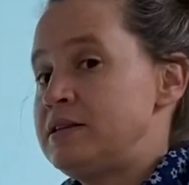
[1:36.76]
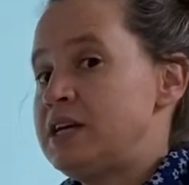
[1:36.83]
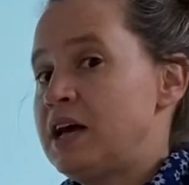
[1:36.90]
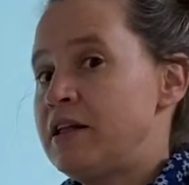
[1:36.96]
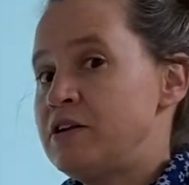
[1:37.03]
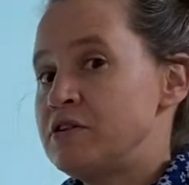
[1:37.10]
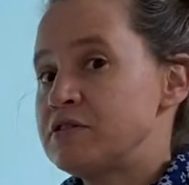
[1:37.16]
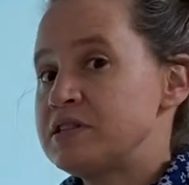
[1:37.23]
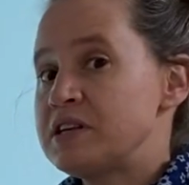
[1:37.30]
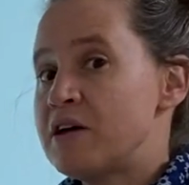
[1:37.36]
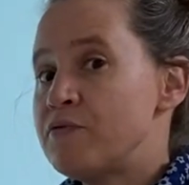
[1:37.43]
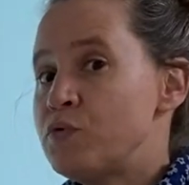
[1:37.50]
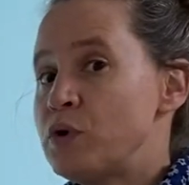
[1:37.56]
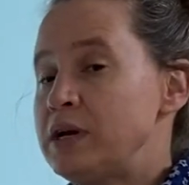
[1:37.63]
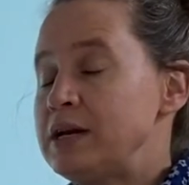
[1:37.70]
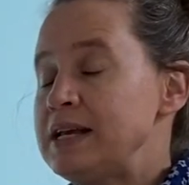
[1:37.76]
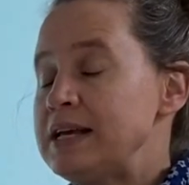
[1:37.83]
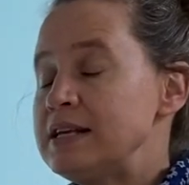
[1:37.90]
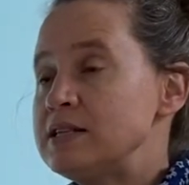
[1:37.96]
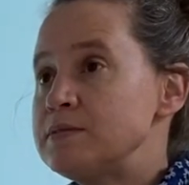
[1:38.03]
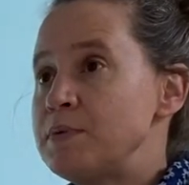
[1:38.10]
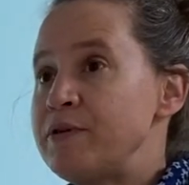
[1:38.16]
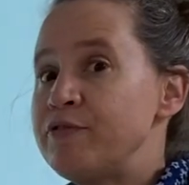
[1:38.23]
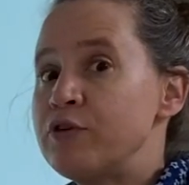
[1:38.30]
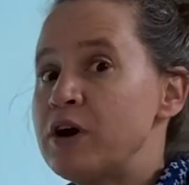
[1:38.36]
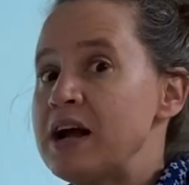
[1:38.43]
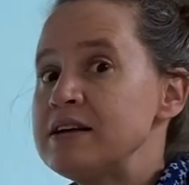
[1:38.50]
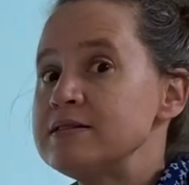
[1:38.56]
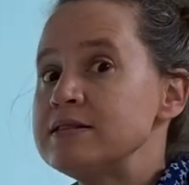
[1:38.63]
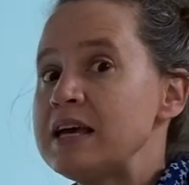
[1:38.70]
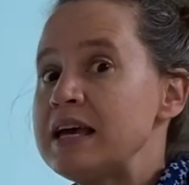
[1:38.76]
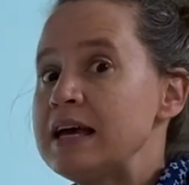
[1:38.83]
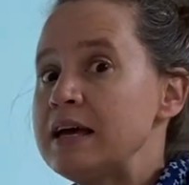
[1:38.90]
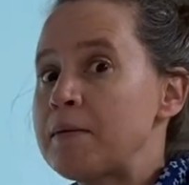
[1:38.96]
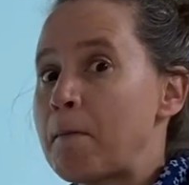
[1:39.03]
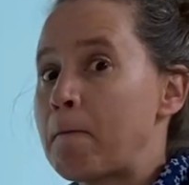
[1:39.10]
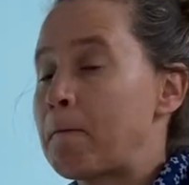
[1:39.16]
tell yourself what it is before I say it.